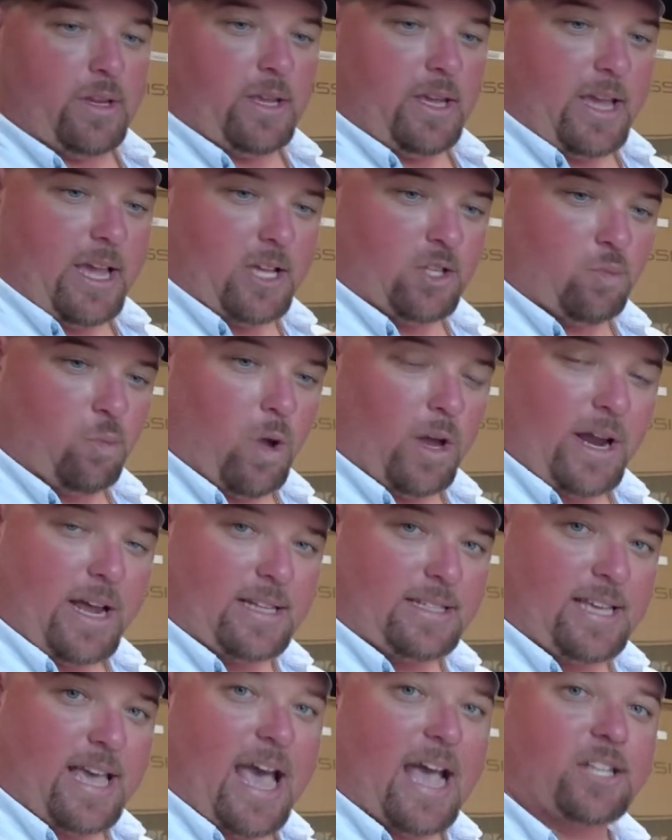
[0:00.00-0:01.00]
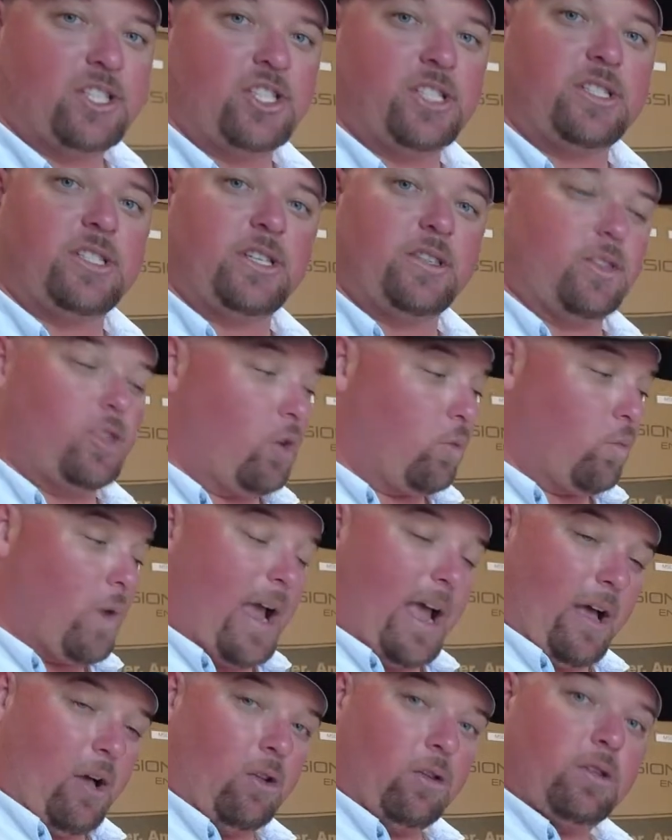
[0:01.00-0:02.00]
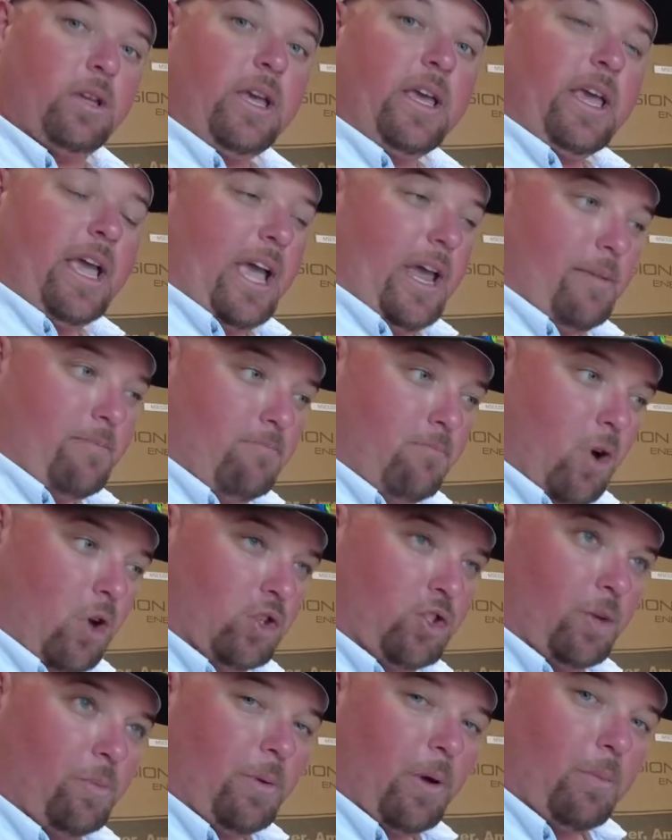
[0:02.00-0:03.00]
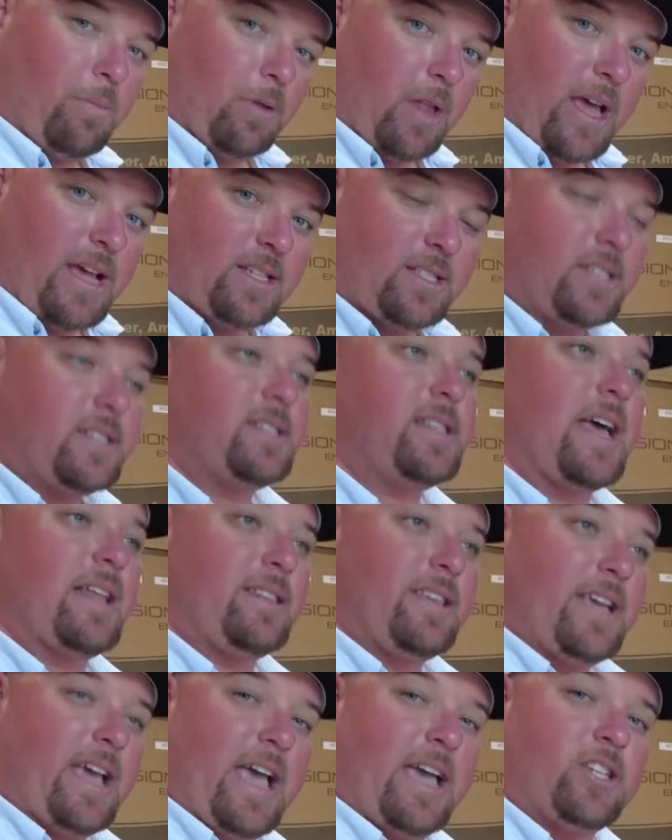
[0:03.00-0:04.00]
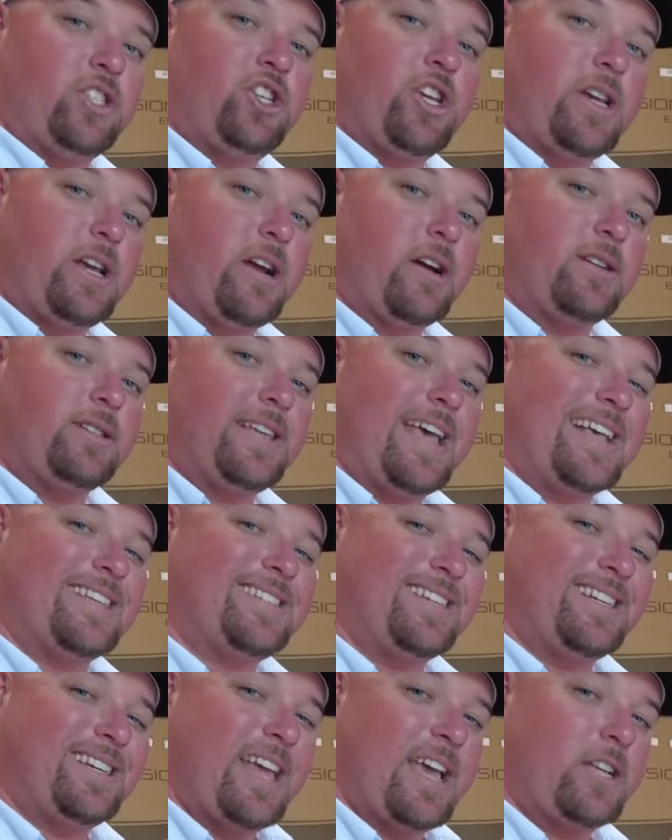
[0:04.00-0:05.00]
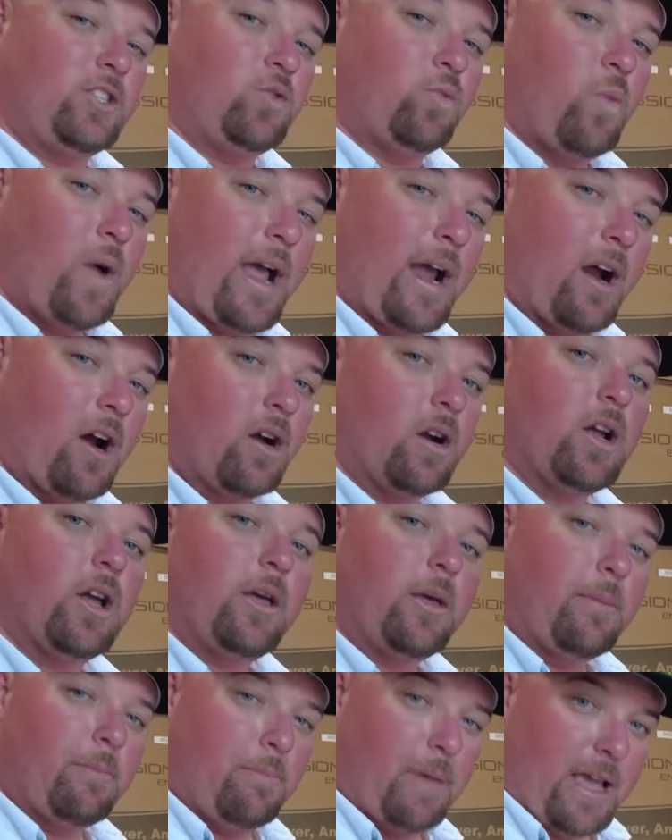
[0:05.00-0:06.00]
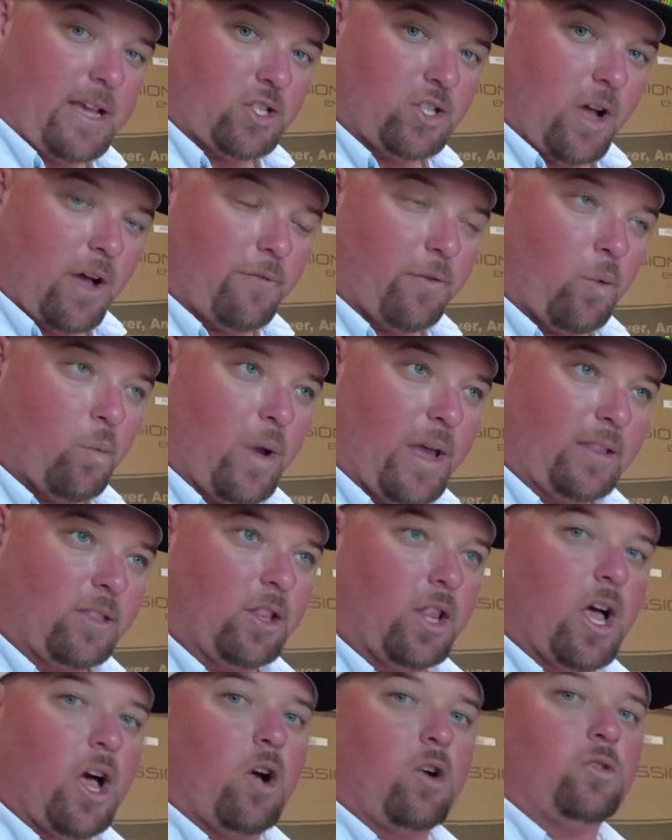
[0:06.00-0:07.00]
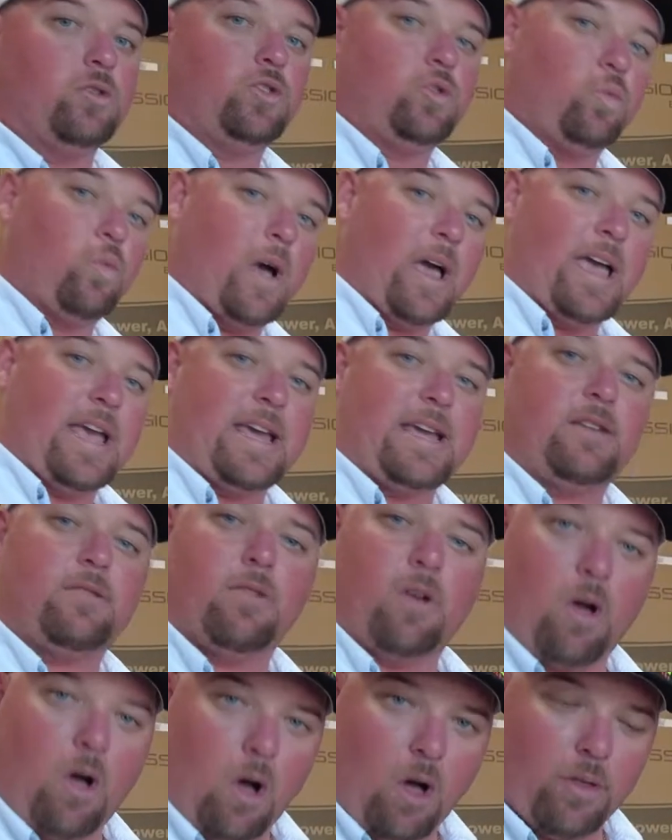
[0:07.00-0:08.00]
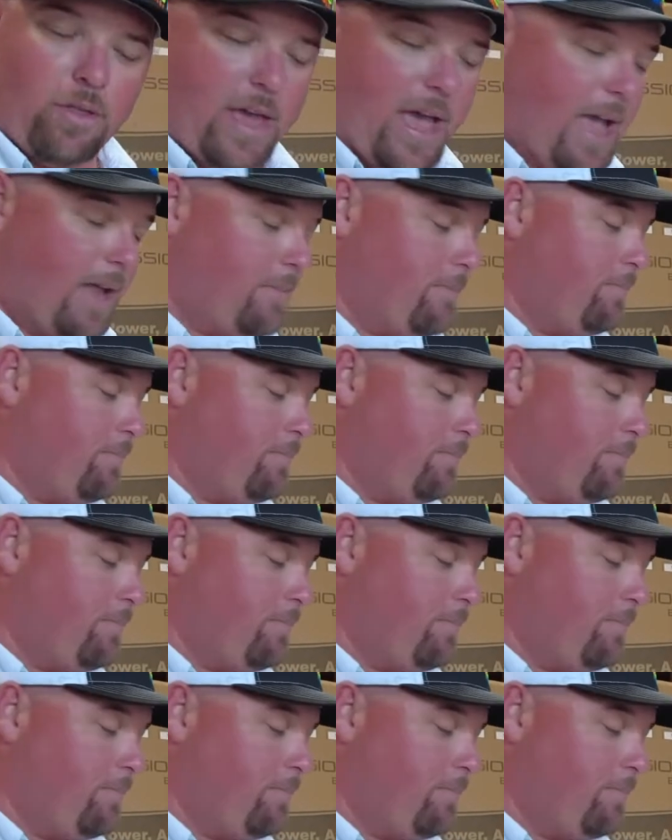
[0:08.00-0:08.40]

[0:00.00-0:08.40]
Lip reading: is what attaches the rail in multiple places that the engineer designates where based off of wind loads, weight, all that.